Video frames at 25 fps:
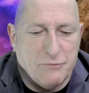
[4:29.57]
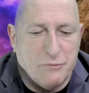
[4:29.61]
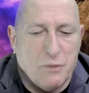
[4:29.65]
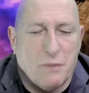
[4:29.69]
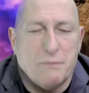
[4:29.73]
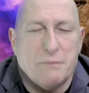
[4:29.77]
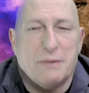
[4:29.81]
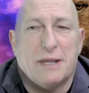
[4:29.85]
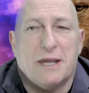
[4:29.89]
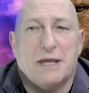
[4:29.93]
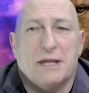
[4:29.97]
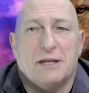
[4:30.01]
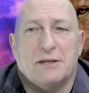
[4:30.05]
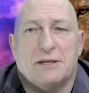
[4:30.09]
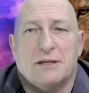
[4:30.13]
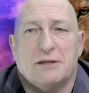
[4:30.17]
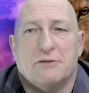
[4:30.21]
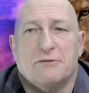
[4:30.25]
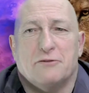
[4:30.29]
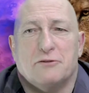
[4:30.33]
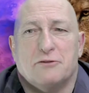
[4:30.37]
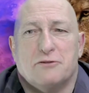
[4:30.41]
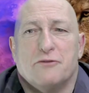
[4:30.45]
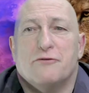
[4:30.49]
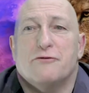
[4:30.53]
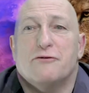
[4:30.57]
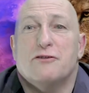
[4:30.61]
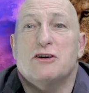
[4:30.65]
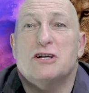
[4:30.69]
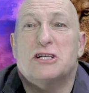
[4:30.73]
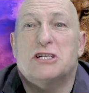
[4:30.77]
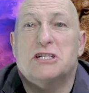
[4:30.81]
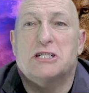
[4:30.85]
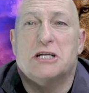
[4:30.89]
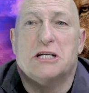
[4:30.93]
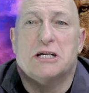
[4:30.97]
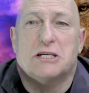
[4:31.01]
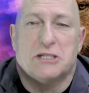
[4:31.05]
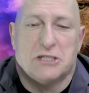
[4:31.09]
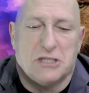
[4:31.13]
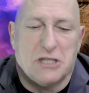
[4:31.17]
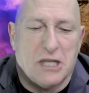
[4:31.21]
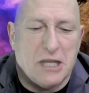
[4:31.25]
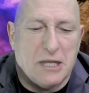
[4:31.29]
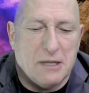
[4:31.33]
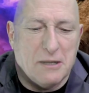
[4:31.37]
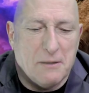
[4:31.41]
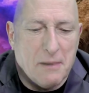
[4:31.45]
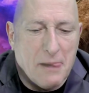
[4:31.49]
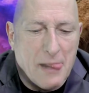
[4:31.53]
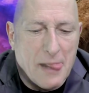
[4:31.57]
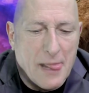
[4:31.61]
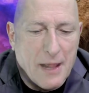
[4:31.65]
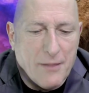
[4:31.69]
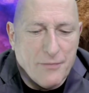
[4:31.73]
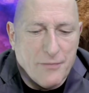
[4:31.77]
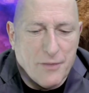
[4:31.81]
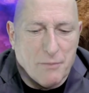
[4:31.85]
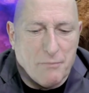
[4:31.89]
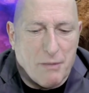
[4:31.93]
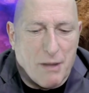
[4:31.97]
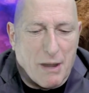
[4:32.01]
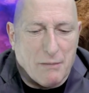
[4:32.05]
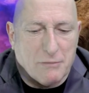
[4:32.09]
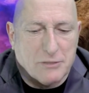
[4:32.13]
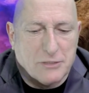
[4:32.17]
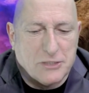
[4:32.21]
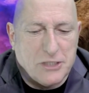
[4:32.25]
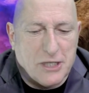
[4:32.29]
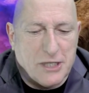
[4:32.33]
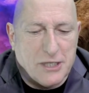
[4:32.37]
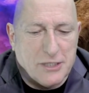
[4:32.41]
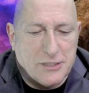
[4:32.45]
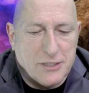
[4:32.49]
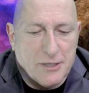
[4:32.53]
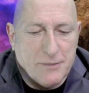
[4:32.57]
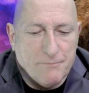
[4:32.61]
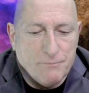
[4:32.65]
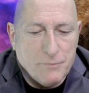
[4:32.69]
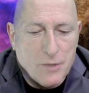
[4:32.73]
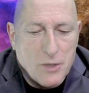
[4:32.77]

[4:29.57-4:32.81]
when we get to, to verse 16, the Bible says,